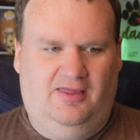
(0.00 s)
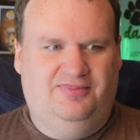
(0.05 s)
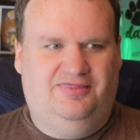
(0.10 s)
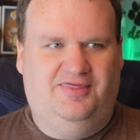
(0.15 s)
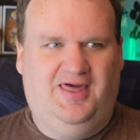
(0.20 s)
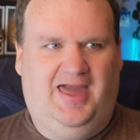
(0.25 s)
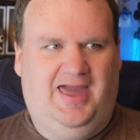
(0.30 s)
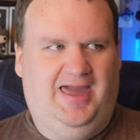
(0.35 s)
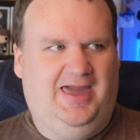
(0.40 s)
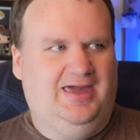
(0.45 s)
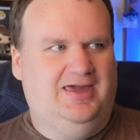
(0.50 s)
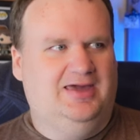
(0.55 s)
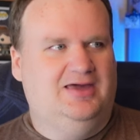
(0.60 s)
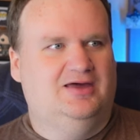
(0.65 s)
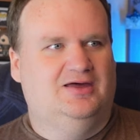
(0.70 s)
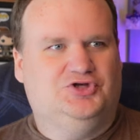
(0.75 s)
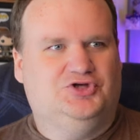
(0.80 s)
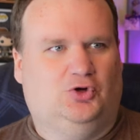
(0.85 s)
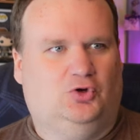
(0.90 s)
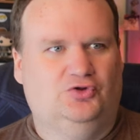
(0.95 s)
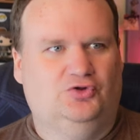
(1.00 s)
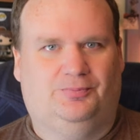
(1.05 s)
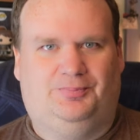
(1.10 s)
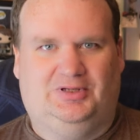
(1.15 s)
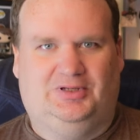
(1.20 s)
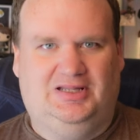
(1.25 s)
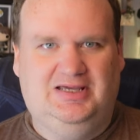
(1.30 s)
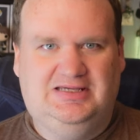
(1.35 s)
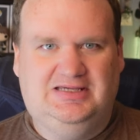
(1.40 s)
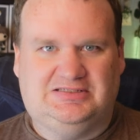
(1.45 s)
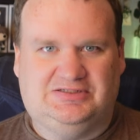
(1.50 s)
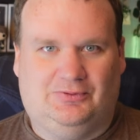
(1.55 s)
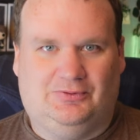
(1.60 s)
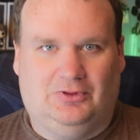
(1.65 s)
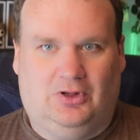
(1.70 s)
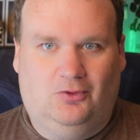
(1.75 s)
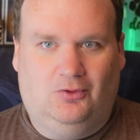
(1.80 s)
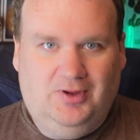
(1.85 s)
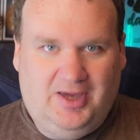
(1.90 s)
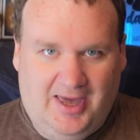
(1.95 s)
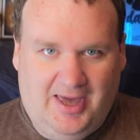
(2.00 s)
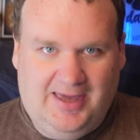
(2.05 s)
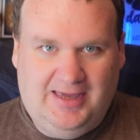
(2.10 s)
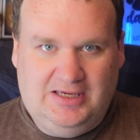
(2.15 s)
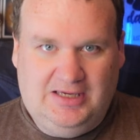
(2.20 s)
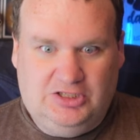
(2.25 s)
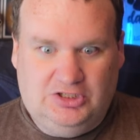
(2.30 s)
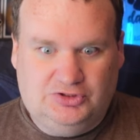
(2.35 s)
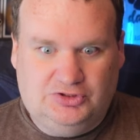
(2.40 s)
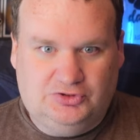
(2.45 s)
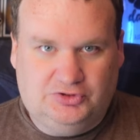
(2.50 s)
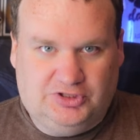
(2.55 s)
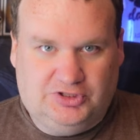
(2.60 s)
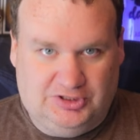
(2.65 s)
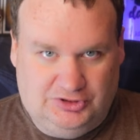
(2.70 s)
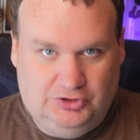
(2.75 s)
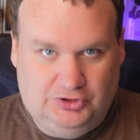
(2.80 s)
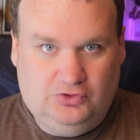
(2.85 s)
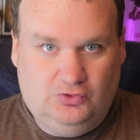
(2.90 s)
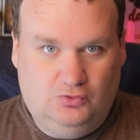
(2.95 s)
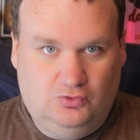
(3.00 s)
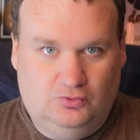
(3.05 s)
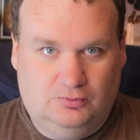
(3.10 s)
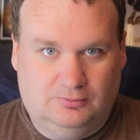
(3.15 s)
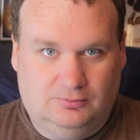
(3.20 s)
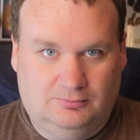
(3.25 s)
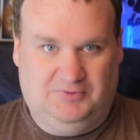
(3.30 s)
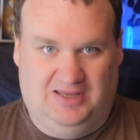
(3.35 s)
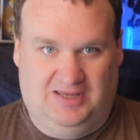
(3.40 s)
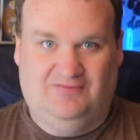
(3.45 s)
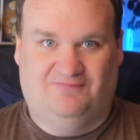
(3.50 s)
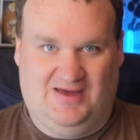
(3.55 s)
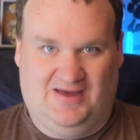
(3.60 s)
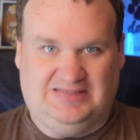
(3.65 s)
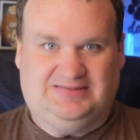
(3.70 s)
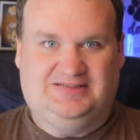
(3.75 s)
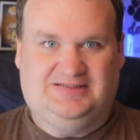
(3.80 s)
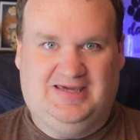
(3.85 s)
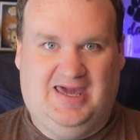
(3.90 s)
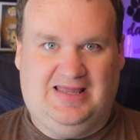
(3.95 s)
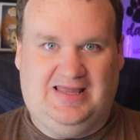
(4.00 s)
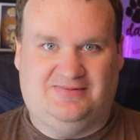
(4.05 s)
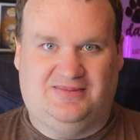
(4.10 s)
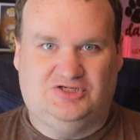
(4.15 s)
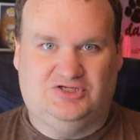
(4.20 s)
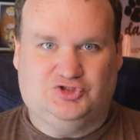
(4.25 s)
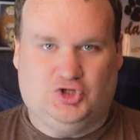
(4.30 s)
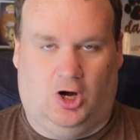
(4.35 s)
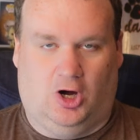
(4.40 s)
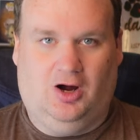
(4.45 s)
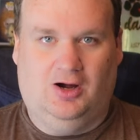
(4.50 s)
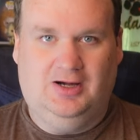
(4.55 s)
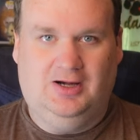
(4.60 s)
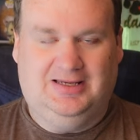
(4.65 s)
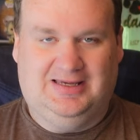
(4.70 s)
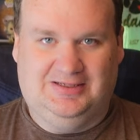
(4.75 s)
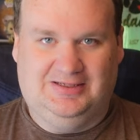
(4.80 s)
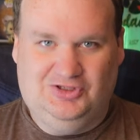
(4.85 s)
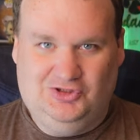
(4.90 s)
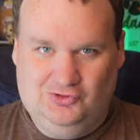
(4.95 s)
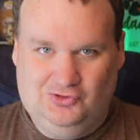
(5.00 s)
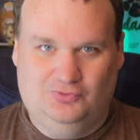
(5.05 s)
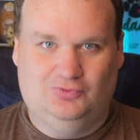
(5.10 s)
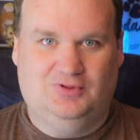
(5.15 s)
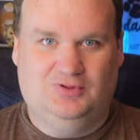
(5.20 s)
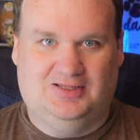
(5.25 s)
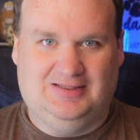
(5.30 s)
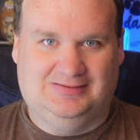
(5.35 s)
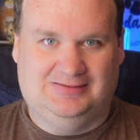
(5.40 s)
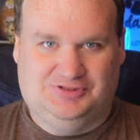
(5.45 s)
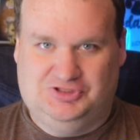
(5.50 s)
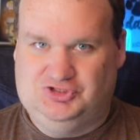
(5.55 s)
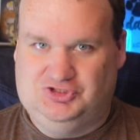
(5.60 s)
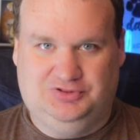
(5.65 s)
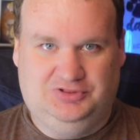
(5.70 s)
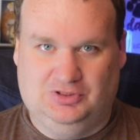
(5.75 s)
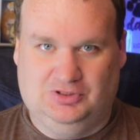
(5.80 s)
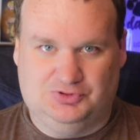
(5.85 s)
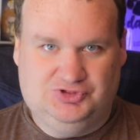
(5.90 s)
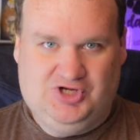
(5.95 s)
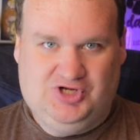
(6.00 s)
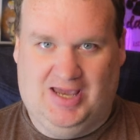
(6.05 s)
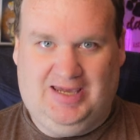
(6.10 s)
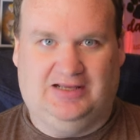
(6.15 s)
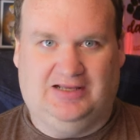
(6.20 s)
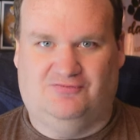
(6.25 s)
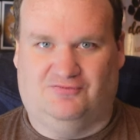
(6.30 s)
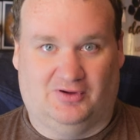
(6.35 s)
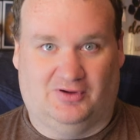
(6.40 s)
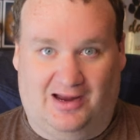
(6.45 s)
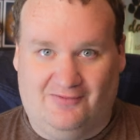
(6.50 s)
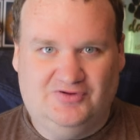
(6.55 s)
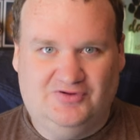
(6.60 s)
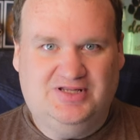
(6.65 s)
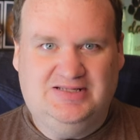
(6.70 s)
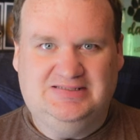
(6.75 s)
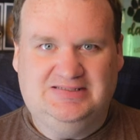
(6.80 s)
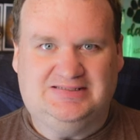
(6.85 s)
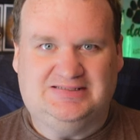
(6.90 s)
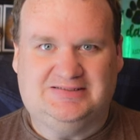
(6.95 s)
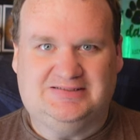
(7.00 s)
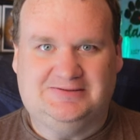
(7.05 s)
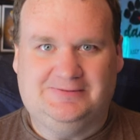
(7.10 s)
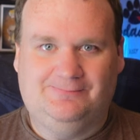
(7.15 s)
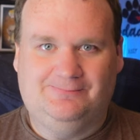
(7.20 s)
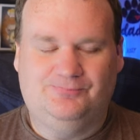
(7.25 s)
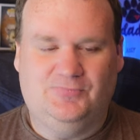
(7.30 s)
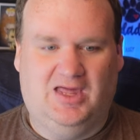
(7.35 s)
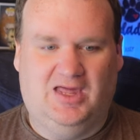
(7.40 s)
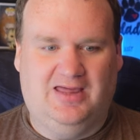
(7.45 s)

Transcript: They told the police, well, okay, can you investigate this car? Can you, uh, you know, check it for evidence?